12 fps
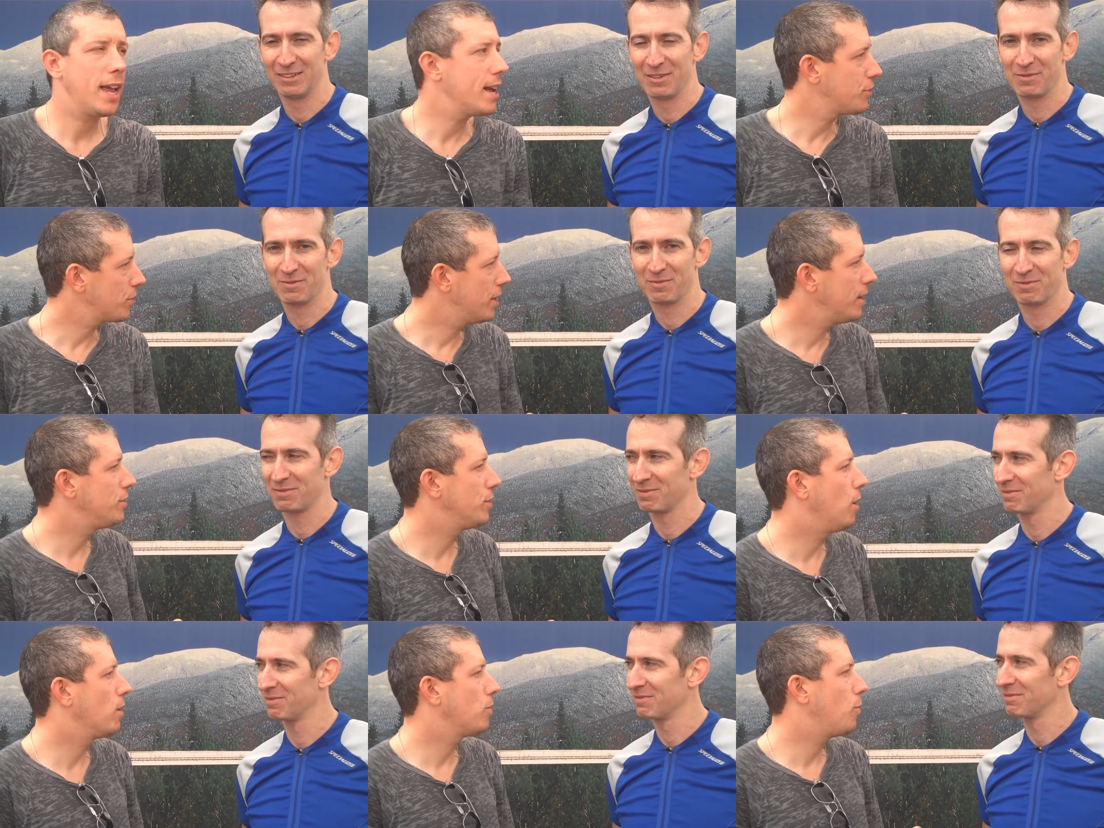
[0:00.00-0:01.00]
Speaker 1: cancer kids
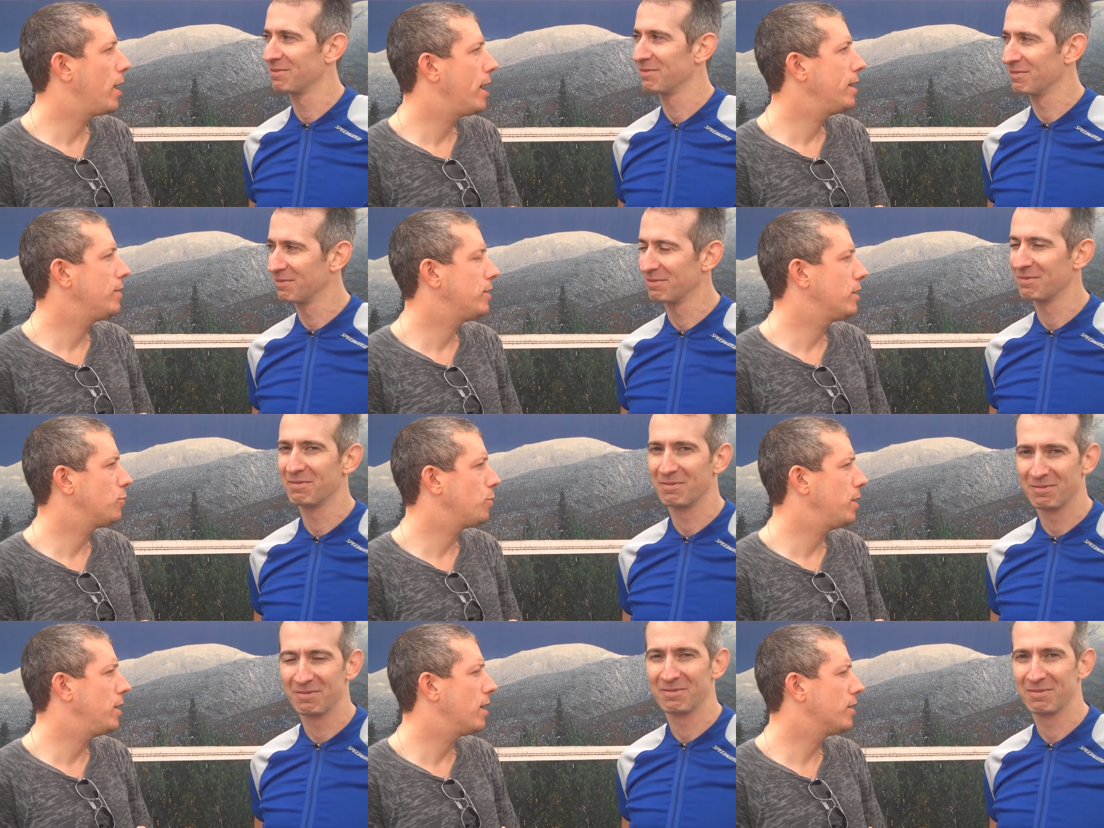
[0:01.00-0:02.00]
along the way since
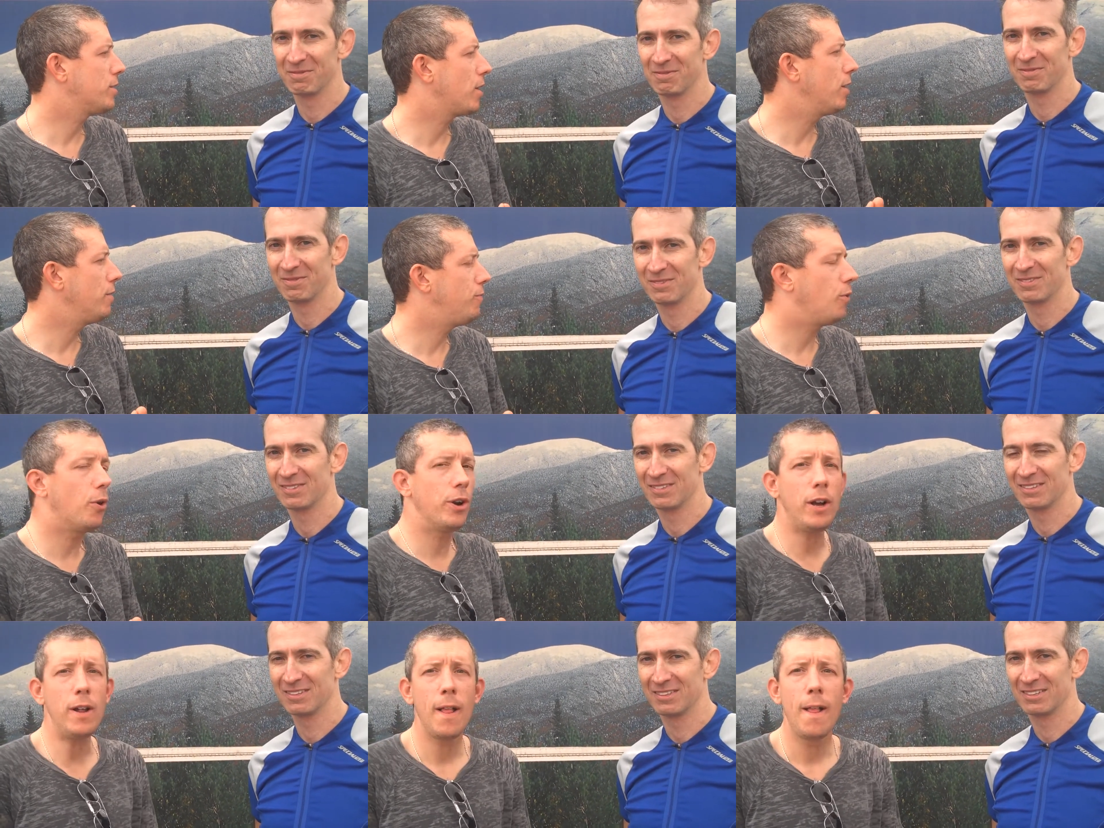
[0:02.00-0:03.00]
we started in
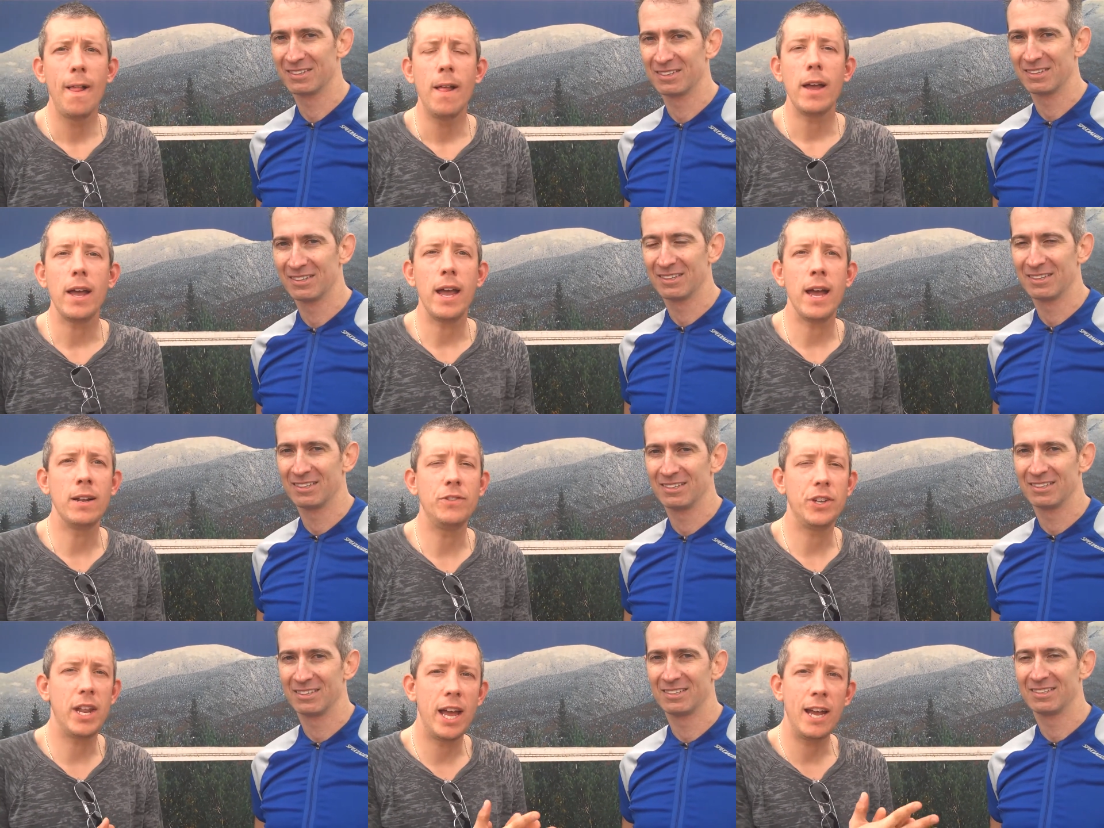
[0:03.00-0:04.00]
Florida. And
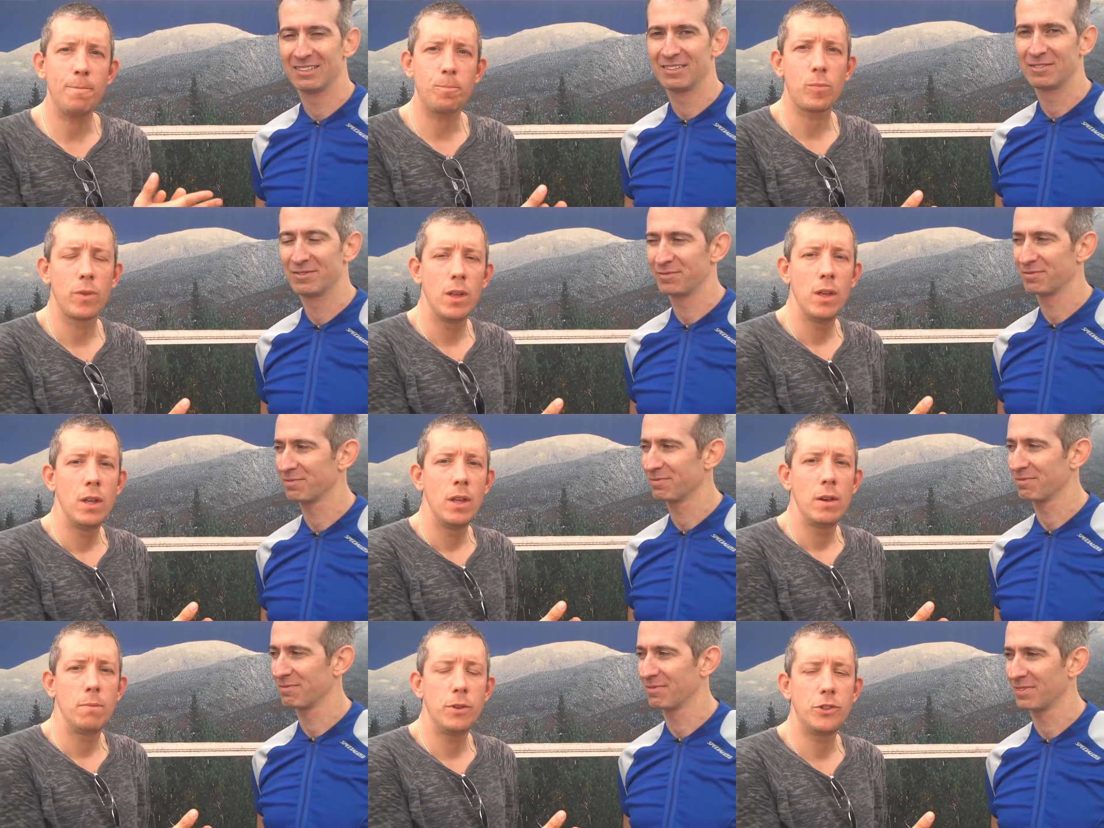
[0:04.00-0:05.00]
today,
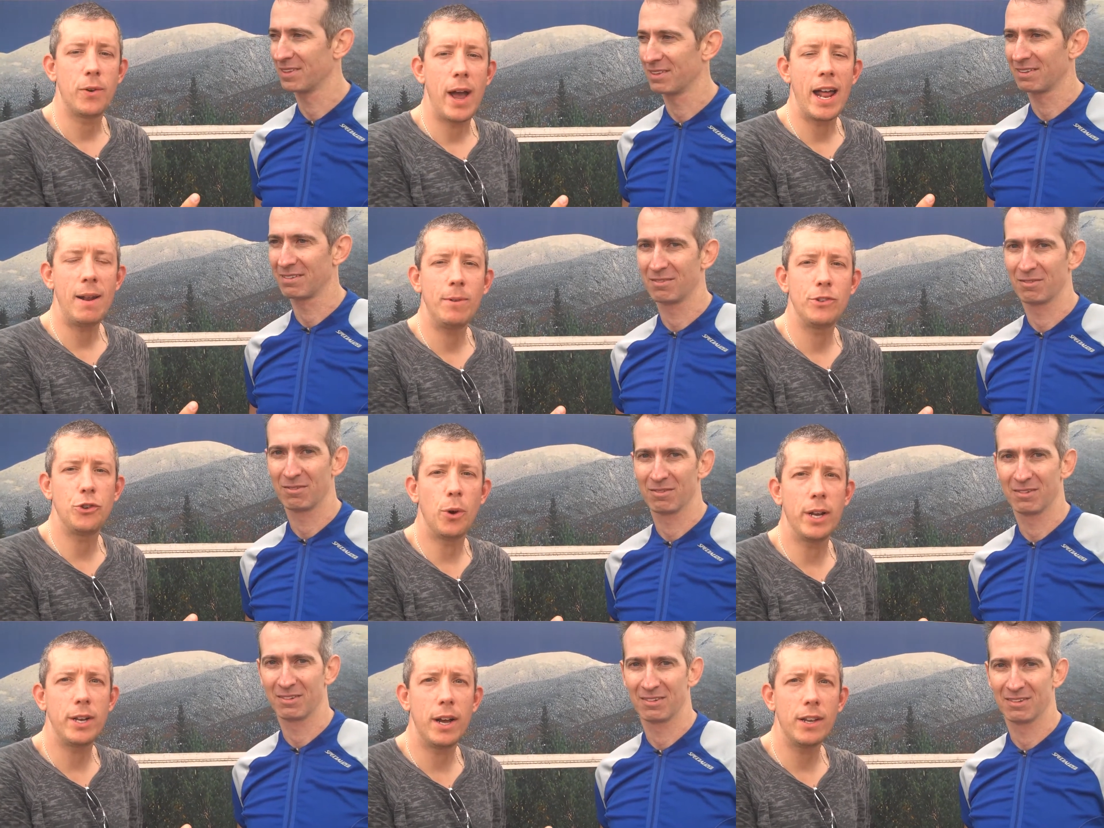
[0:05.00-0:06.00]
Mr. Adam has
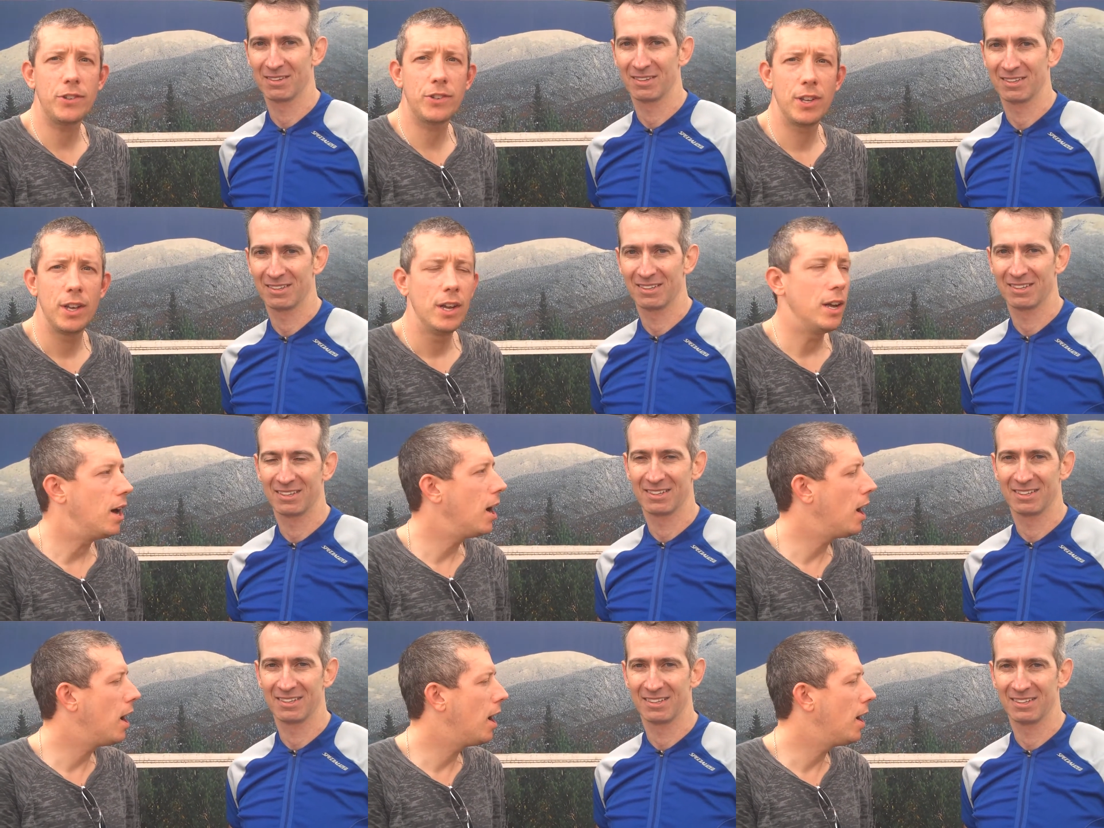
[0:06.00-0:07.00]
joined us.
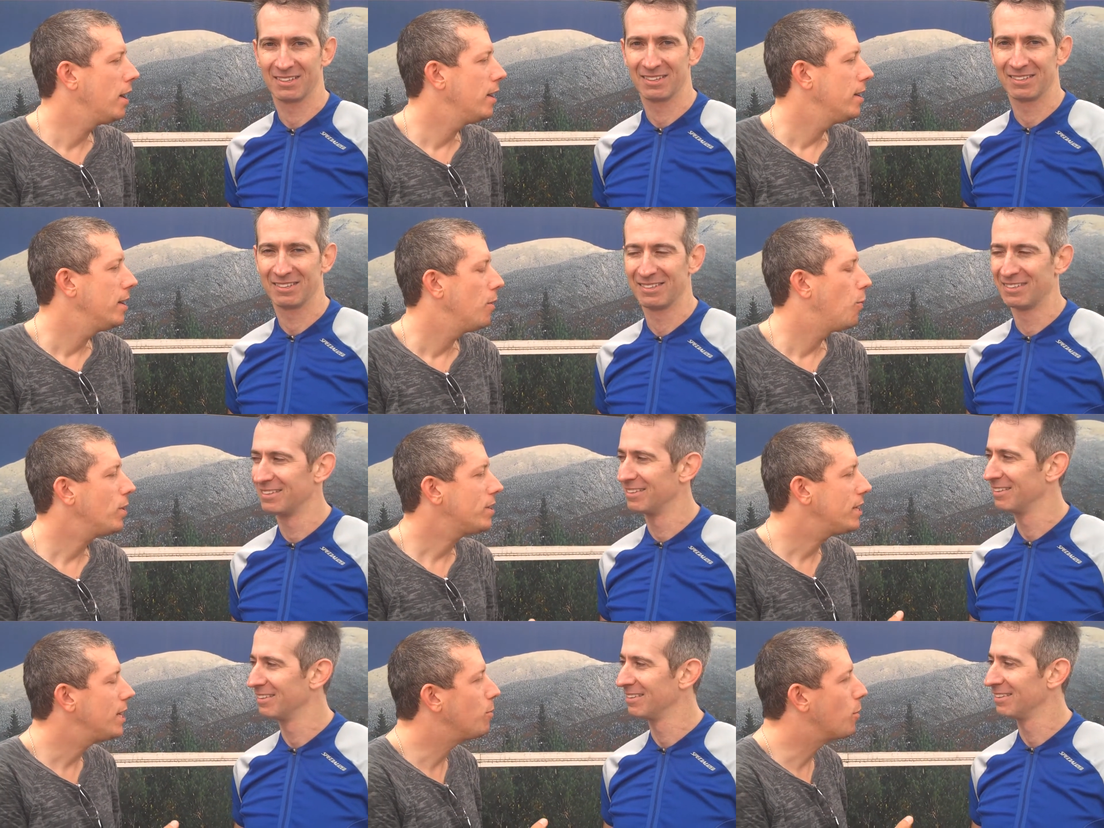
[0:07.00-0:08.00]
What city